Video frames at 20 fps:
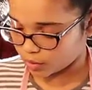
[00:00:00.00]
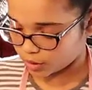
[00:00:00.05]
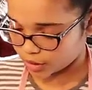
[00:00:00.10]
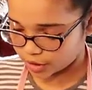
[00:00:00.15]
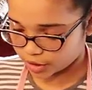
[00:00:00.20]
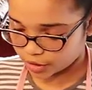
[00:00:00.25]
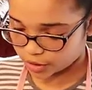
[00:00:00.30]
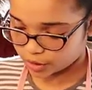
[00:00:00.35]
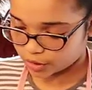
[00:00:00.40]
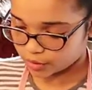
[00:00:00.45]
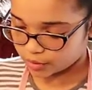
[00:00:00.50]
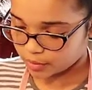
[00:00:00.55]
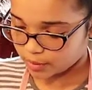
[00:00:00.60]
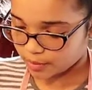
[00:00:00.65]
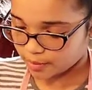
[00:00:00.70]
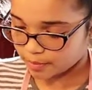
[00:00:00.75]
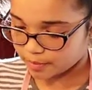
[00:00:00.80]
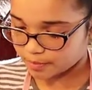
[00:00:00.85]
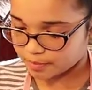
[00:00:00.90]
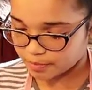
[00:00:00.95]
will
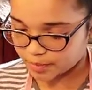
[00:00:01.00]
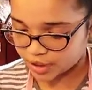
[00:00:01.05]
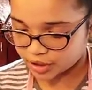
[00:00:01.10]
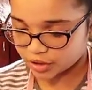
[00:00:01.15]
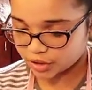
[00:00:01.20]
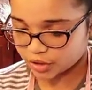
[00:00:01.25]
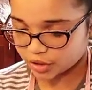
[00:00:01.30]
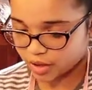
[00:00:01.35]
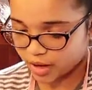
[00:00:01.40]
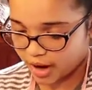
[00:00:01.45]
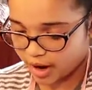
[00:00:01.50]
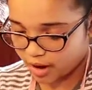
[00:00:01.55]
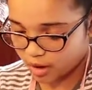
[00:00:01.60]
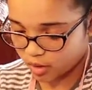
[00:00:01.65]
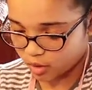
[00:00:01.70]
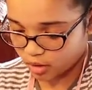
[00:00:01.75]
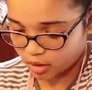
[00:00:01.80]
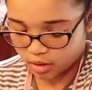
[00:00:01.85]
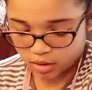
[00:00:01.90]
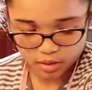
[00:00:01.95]
measure
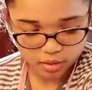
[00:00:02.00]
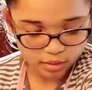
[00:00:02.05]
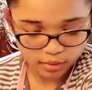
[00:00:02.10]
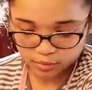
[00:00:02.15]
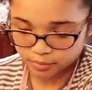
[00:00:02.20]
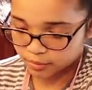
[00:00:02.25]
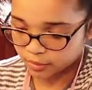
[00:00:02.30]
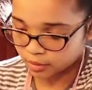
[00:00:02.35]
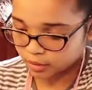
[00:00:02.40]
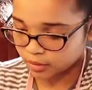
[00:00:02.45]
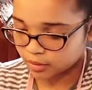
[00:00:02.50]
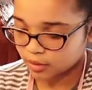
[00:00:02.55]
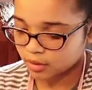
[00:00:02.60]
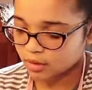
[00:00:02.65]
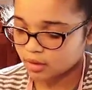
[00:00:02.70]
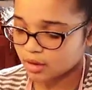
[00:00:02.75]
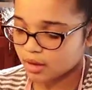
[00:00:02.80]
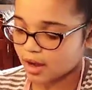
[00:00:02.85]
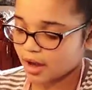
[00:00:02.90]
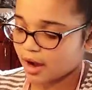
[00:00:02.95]
out
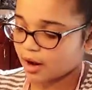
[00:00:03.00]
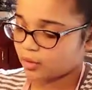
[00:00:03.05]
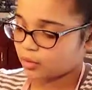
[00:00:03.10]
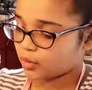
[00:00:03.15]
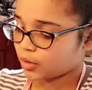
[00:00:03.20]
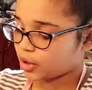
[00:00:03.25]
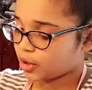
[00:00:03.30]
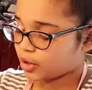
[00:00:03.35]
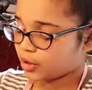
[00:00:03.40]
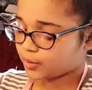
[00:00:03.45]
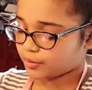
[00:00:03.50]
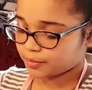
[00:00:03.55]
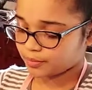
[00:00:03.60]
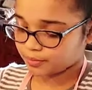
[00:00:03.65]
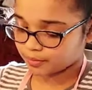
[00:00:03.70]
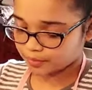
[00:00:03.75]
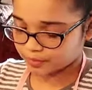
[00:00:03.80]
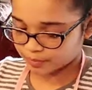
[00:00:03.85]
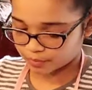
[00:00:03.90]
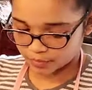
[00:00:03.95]
our
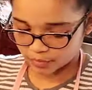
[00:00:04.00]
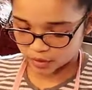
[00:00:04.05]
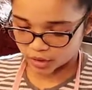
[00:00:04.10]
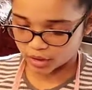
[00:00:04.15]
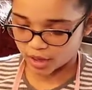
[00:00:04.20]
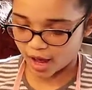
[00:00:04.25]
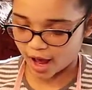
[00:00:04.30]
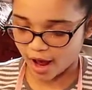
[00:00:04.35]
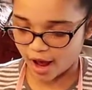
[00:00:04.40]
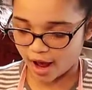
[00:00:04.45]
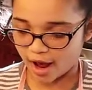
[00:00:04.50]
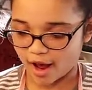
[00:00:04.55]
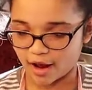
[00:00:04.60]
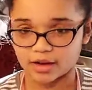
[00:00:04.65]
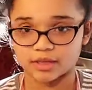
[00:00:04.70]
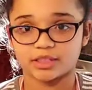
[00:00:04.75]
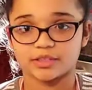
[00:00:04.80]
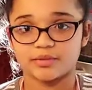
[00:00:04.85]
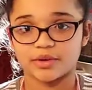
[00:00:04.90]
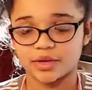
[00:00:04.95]

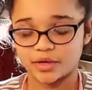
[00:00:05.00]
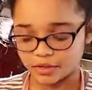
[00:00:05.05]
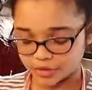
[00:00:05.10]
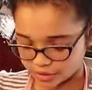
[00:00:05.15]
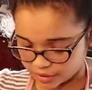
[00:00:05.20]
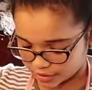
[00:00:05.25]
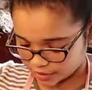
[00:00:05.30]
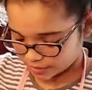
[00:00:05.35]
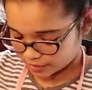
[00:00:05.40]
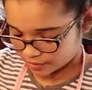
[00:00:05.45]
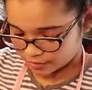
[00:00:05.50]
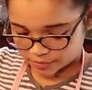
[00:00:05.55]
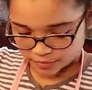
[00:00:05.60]
activators.